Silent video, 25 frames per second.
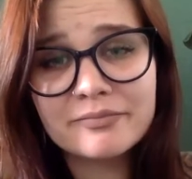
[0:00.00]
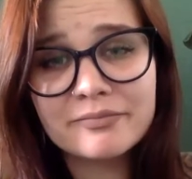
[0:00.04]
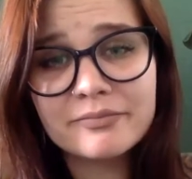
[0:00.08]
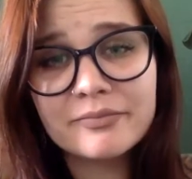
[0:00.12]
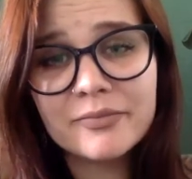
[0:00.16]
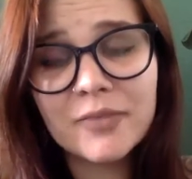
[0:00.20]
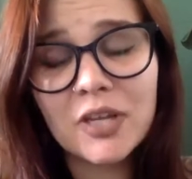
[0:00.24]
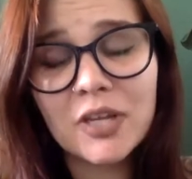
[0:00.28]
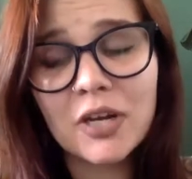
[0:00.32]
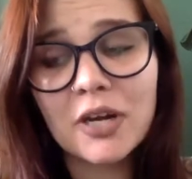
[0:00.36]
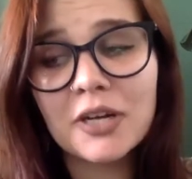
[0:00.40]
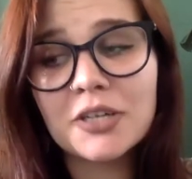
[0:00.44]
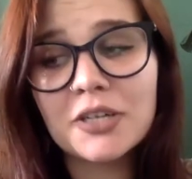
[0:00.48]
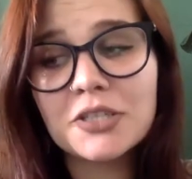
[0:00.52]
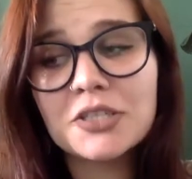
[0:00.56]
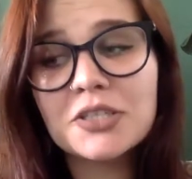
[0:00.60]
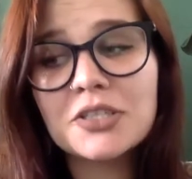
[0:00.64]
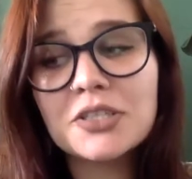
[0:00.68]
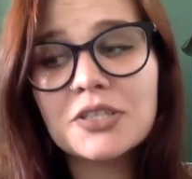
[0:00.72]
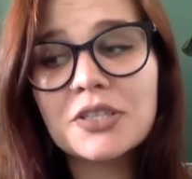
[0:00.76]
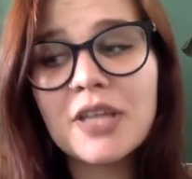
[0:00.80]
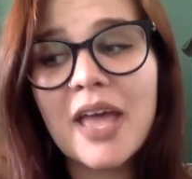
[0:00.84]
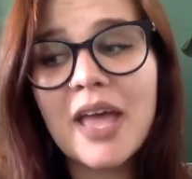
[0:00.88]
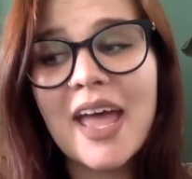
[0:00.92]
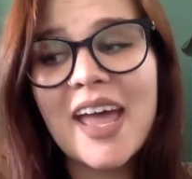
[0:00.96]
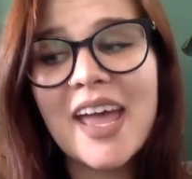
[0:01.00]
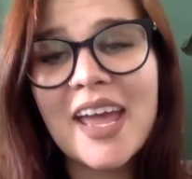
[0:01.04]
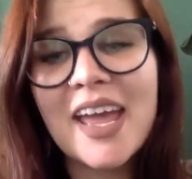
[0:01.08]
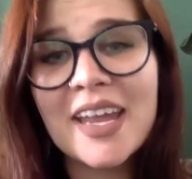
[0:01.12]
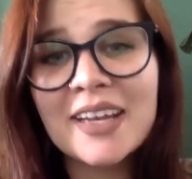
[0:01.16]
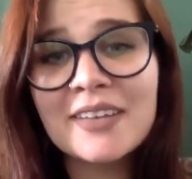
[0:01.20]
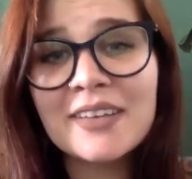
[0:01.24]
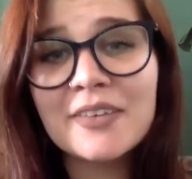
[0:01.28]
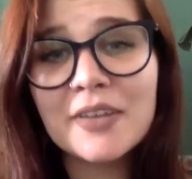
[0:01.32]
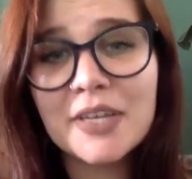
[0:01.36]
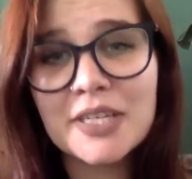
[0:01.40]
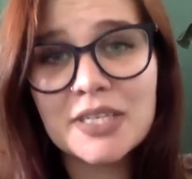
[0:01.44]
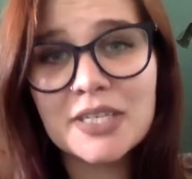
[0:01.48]
There are
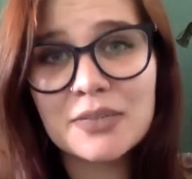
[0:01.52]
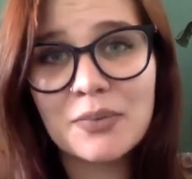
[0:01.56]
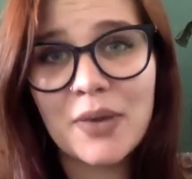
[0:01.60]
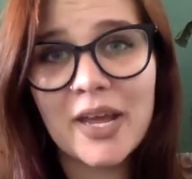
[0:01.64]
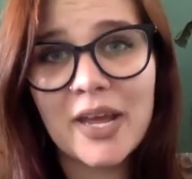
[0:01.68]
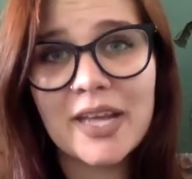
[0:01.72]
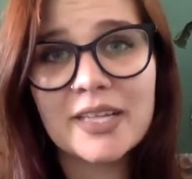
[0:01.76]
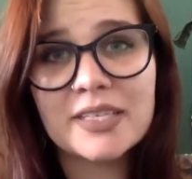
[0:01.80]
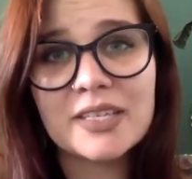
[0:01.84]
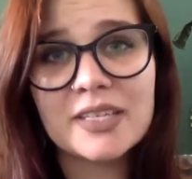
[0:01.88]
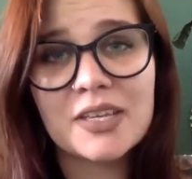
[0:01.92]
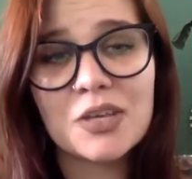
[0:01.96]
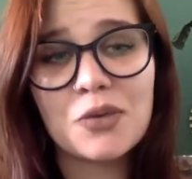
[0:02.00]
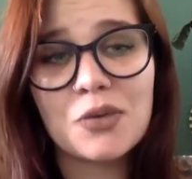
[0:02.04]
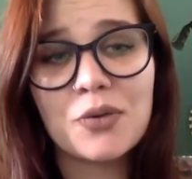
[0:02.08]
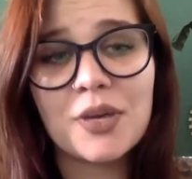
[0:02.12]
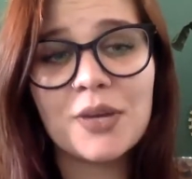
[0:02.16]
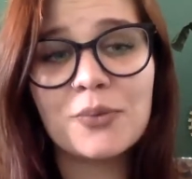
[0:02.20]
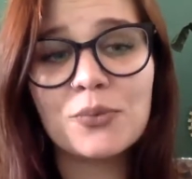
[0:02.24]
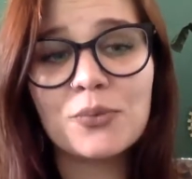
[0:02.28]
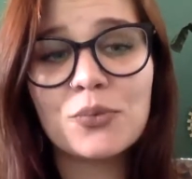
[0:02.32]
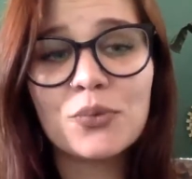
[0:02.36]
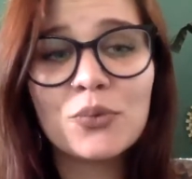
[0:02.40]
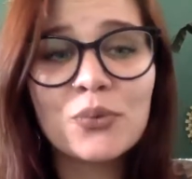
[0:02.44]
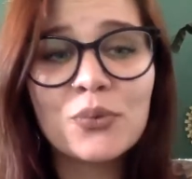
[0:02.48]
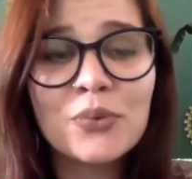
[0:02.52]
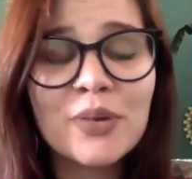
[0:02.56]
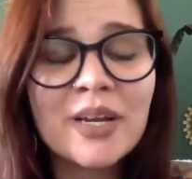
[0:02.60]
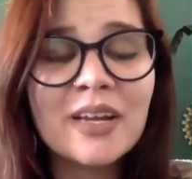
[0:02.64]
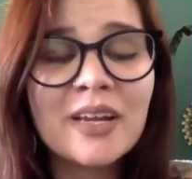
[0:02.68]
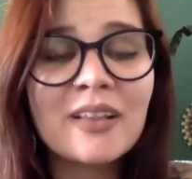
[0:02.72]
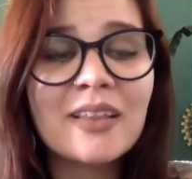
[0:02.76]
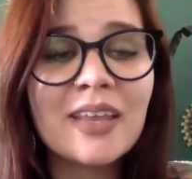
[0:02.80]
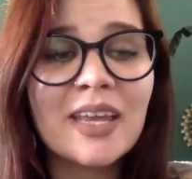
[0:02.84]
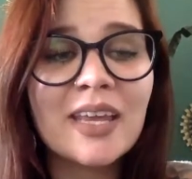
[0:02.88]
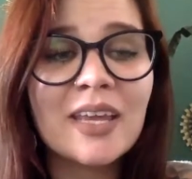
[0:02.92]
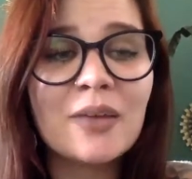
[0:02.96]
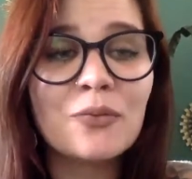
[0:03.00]
endless ways that you can
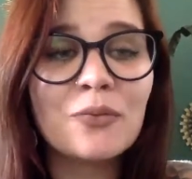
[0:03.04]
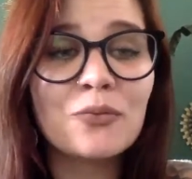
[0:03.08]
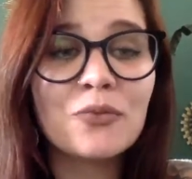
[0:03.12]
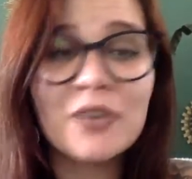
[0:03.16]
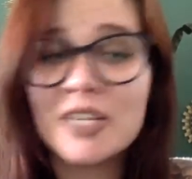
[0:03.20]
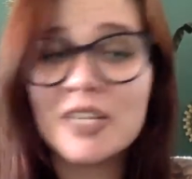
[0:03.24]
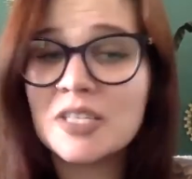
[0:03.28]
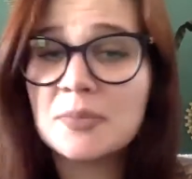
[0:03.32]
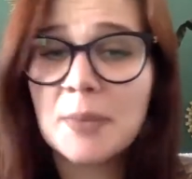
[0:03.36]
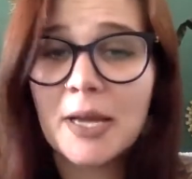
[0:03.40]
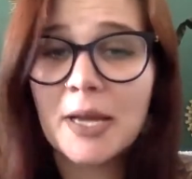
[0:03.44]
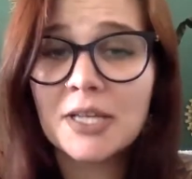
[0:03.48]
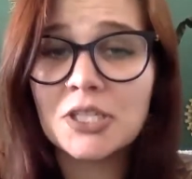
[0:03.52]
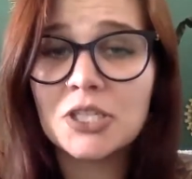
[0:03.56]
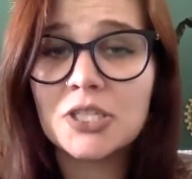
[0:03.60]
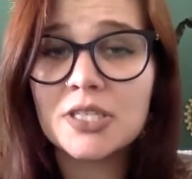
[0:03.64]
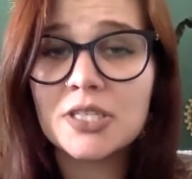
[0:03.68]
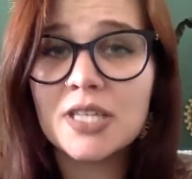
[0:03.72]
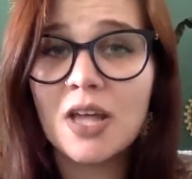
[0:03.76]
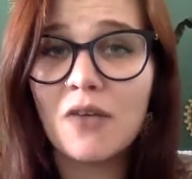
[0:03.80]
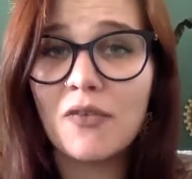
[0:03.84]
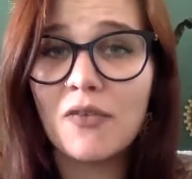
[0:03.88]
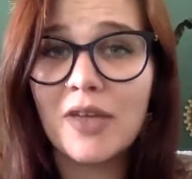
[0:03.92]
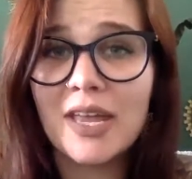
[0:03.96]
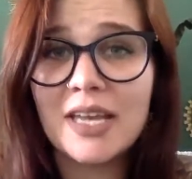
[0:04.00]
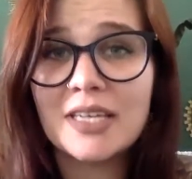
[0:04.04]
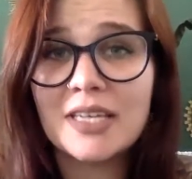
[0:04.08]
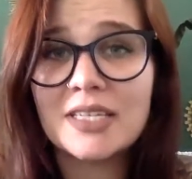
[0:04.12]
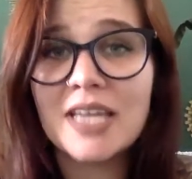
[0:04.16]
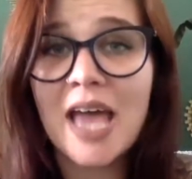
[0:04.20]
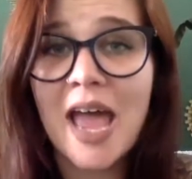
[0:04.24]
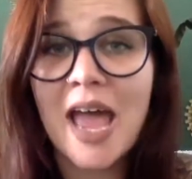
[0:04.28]
really respect yourself and